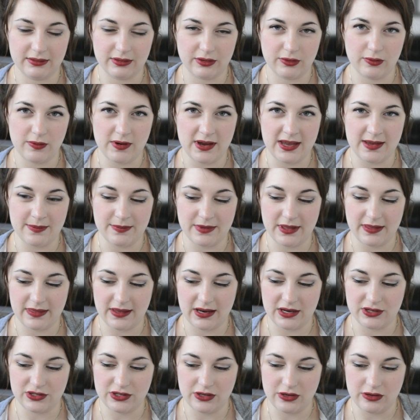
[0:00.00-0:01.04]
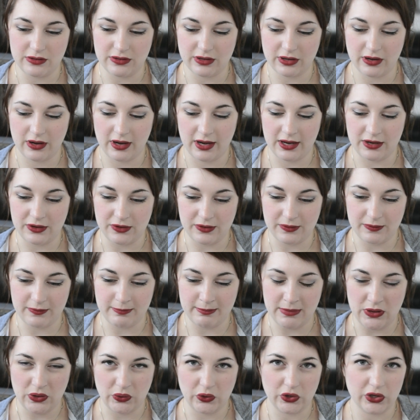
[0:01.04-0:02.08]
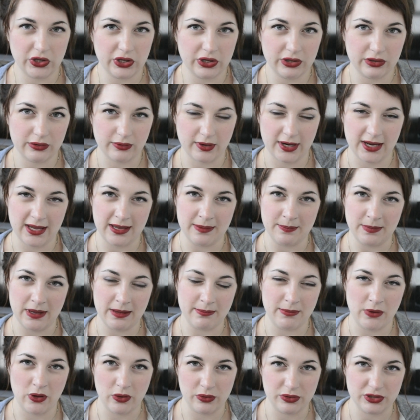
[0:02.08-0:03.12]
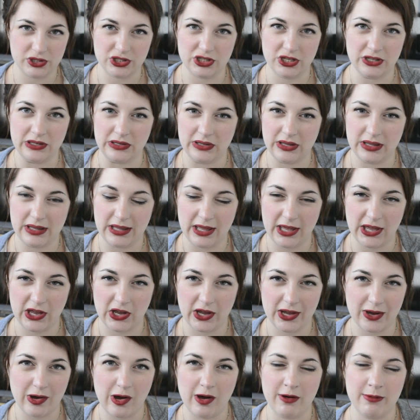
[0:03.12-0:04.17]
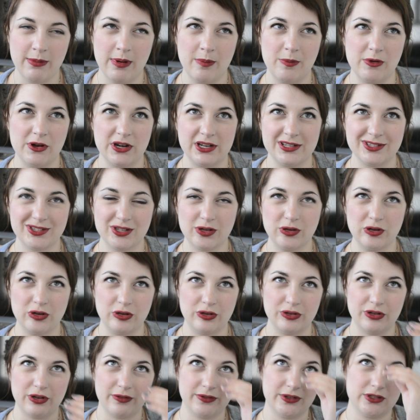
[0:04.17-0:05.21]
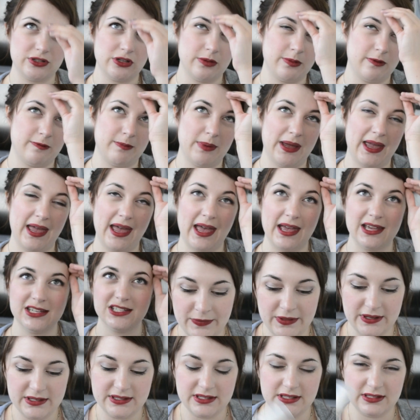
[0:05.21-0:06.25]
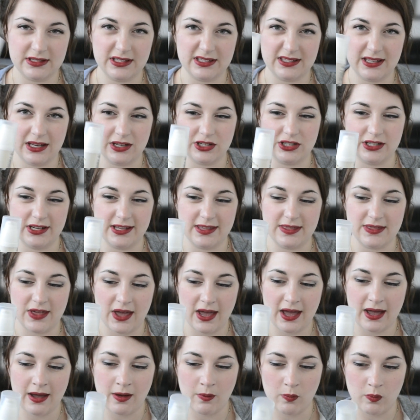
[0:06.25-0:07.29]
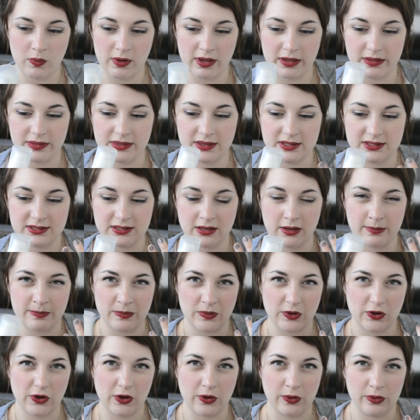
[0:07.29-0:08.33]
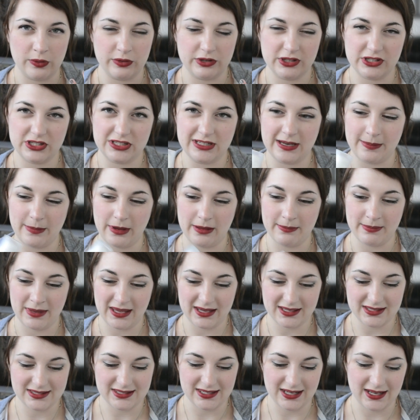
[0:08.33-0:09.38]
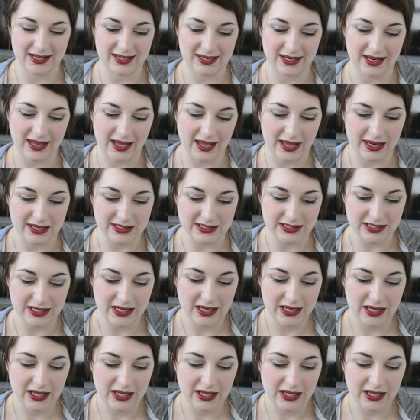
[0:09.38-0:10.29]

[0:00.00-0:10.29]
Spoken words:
cream that they do, the kind of milk cream emulsion thing. I can't remember what it's called off the top of my head. This is essentially that with some gold shimmer mixed in, and